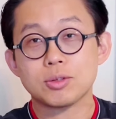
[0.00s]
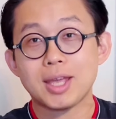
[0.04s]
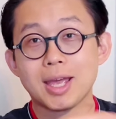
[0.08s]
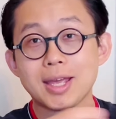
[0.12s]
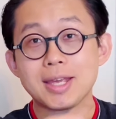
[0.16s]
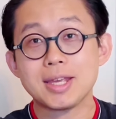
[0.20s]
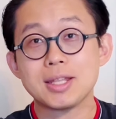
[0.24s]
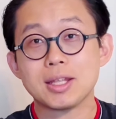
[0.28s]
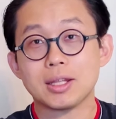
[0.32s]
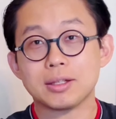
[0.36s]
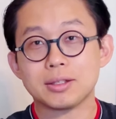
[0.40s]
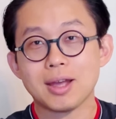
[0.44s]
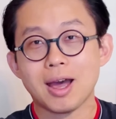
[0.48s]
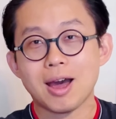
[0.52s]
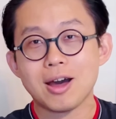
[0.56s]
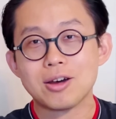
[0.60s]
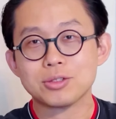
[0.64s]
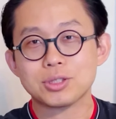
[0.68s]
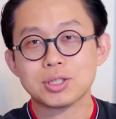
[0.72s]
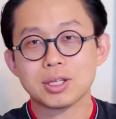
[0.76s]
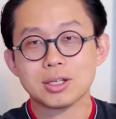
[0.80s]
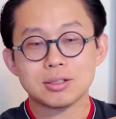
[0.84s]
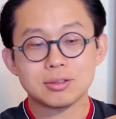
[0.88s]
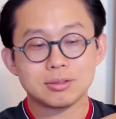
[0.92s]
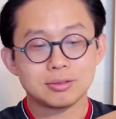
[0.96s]
get in and
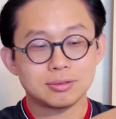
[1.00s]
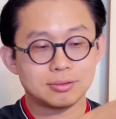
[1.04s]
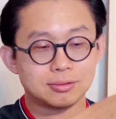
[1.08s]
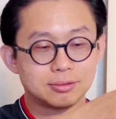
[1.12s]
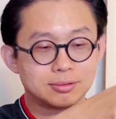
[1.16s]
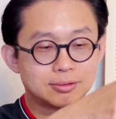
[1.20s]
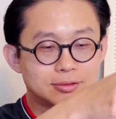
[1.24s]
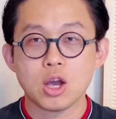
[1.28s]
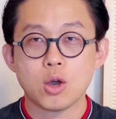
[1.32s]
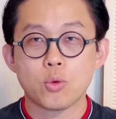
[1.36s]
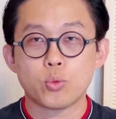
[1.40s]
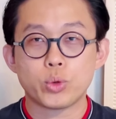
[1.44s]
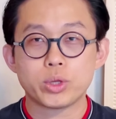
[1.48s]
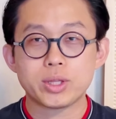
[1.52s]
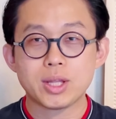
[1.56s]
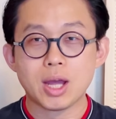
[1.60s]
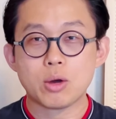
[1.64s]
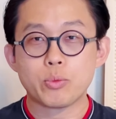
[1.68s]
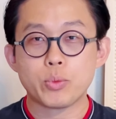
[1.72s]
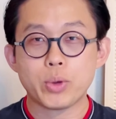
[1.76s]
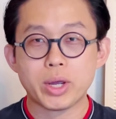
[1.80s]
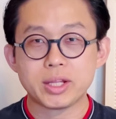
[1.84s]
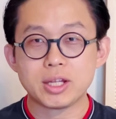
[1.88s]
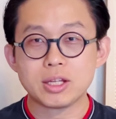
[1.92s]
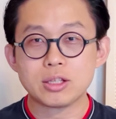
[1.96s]
out.
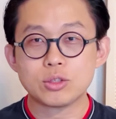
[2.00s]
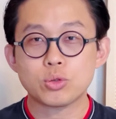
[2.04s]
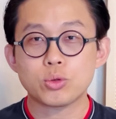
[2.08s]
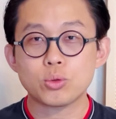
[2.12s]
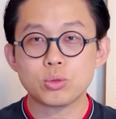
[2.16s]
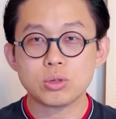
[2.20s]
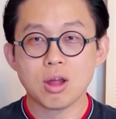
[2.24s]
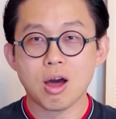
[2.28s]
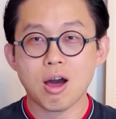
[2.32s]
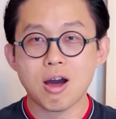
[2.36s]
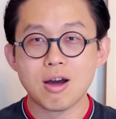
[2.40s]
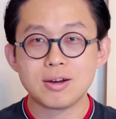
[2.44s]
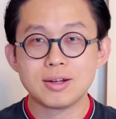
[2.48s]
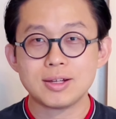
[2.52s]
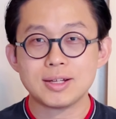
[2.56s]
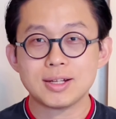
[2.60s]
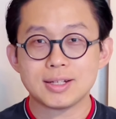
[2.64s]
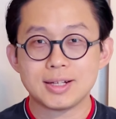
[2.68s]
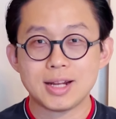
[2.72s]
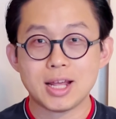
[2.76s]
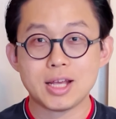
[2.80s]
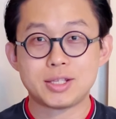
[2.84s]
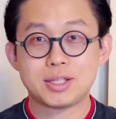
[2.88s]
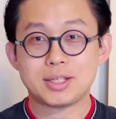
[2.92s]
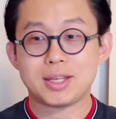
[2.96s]
Without waiting too long,
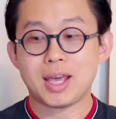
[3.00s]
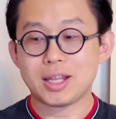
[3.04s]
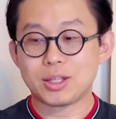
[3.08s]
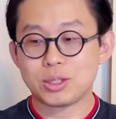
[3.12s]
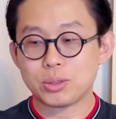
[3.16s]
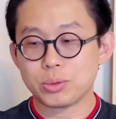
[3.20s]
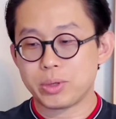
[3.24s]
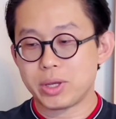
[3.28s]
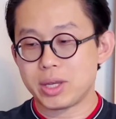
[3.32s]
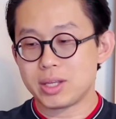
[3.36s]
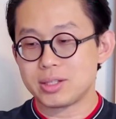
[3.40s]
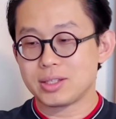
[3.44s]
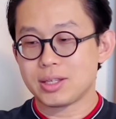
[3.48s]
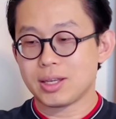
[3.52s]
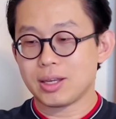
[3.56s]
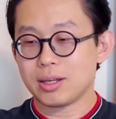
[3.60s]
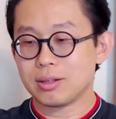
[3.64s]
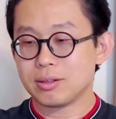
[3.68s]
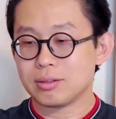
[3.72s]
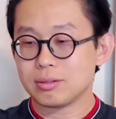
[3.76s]
let's get to it.